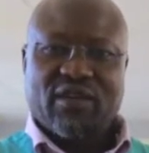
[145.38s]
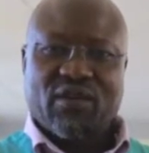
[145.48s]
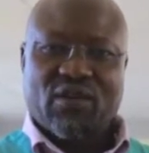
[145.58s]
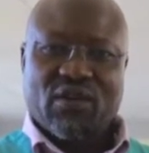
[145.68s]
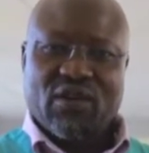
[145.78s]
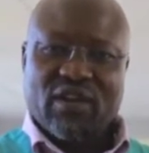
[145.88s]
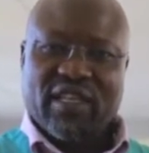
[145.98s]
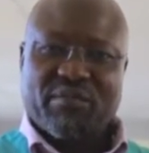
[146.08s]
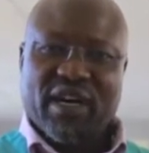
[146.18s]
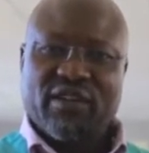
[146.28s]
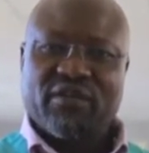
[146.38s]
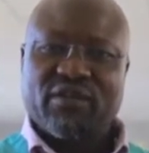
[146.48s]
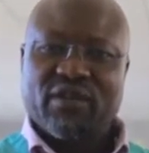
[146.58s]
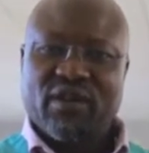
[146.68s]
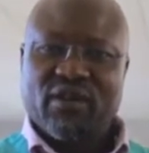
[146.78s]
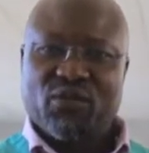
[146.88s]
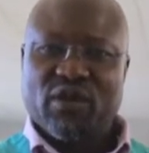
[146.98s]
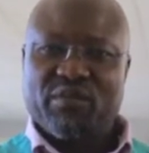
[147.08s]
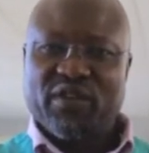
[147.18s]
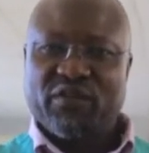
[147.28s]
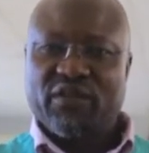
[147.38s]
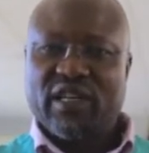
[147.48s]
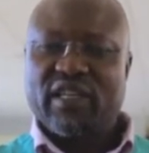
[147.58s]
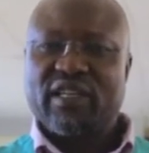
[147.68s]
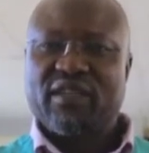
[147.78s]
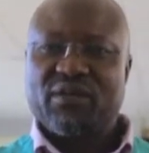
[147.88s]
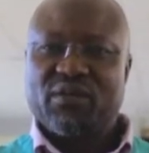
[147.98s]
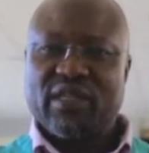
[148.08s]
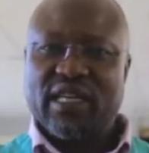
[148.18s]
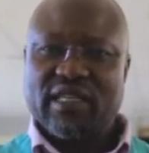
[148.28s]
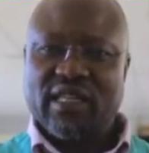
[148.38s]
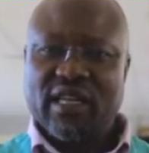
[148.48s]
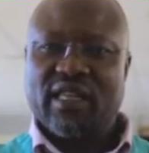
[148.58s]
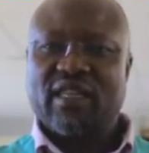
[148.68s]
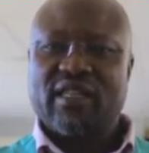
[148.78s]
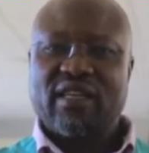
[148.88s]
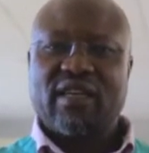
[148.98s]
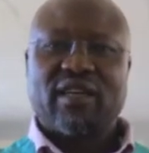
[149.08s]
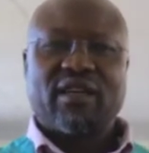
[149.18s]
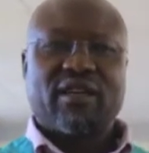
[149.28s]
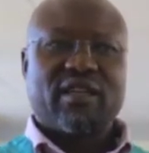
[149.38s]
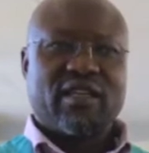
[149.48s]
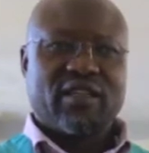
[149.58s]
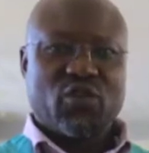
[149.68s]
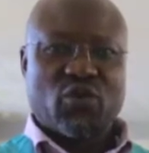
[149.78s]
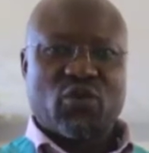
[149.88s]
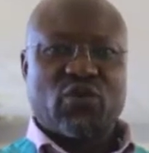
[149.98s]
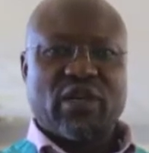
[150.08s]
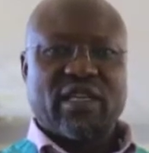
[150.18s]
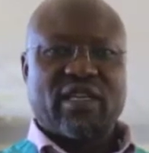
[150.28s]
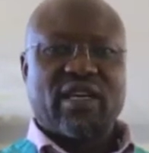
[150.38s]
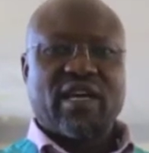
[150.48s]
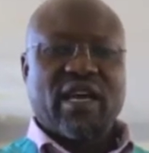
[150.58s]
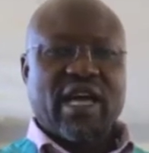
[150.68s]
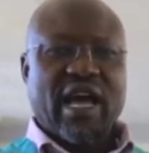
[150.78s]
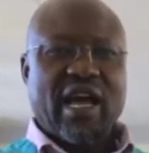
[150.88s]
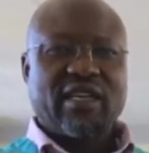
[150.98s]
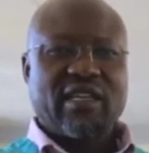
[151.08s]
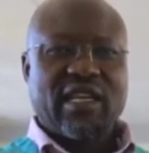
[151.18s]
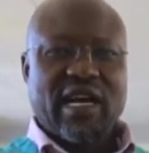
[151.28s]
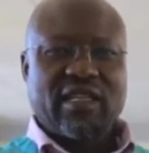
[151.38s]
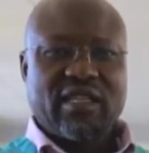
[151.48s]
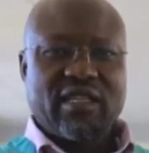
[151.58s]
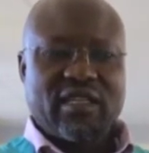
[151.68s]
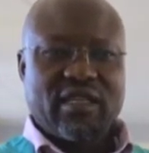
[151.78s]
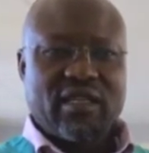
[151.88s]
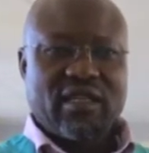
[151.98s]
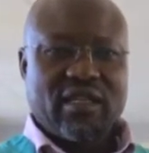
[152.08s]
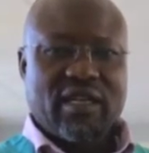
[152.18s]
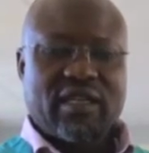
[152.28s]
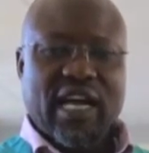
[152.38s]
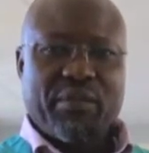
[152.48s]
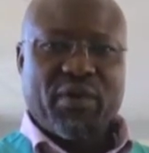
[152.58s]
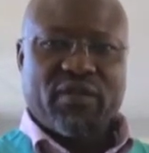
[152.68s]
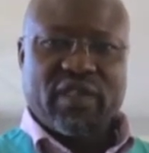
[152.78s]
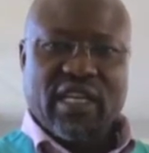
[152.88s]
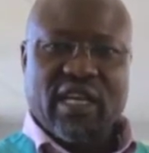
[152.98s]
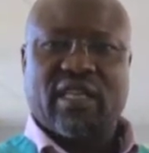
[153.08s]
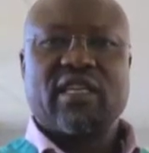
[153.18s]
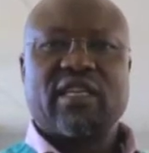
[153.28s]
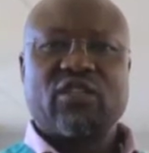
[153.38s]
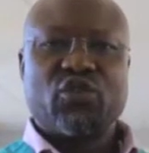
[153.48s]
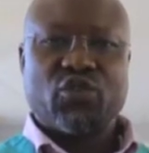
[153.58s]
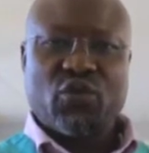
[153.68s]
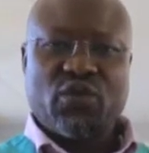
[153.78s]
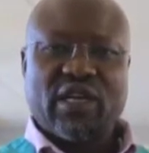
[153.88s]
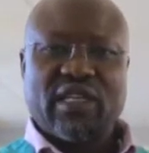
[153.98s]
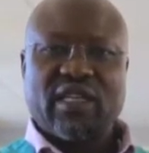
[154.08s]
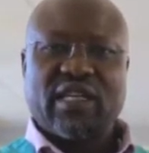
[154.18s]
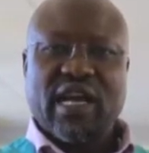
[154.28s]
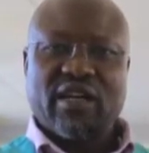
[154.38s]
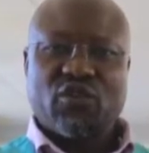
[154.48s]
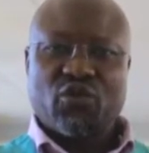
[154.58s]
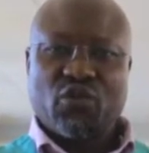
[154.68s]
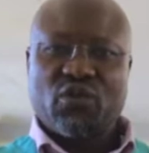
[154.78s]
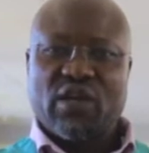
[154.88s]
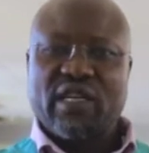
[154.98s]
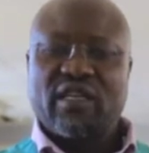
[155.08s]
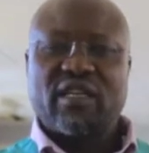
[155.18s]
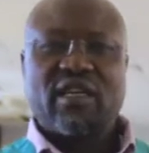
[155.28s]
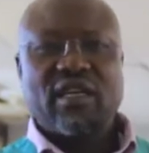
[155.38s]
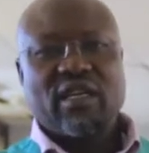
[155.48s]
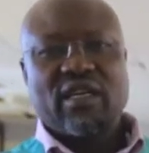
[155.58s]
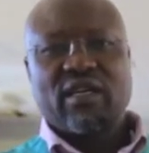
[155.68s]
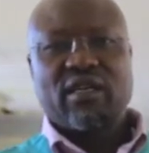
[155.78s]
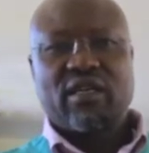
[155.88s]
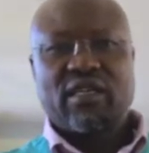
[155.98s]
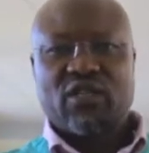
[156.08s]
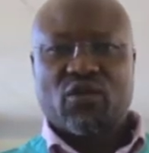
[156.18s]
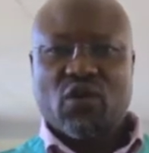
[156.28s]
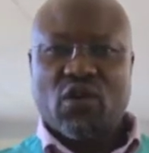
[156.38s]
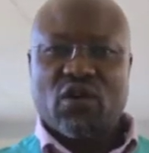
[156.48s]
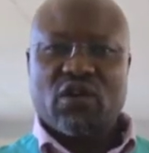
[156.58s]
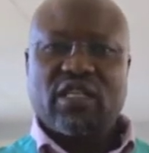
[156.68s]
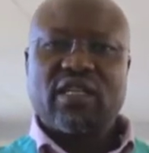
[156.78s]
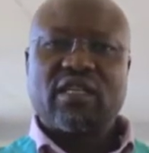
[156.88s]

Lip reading: all the mouth will be filled with the teeth in children. And that type of teeth in children, in young children, is called